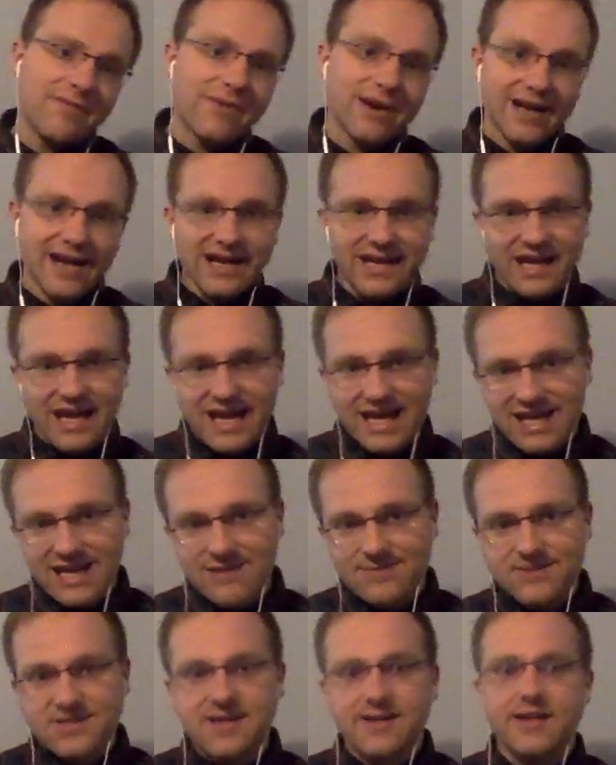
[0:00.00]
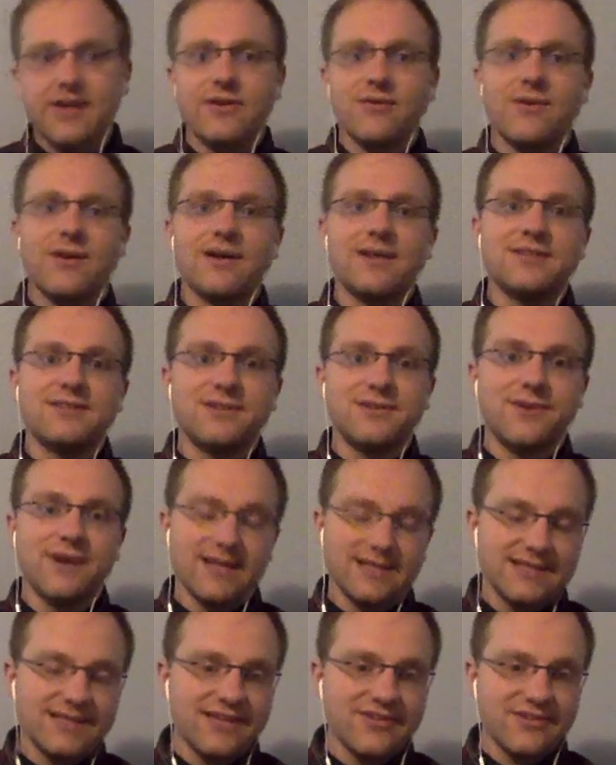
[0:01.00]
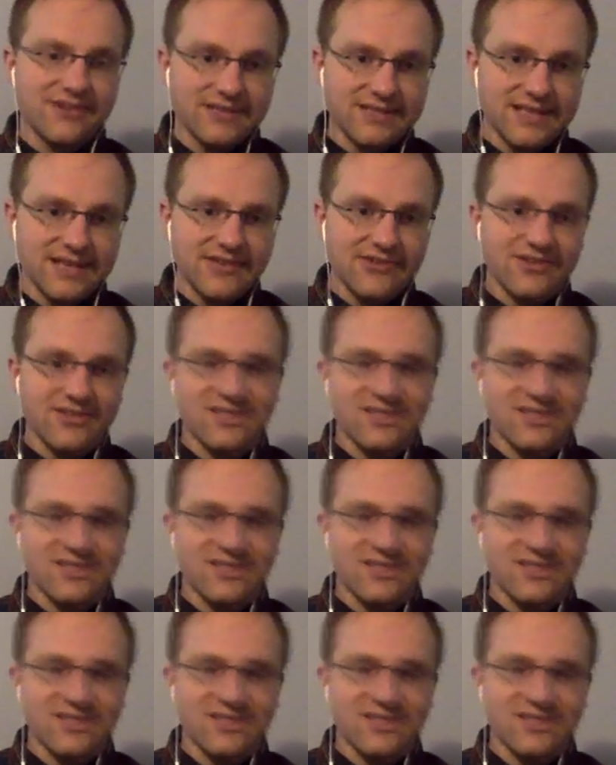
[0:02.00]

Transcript: what kind of hiccups they're going to run into, etc., etc.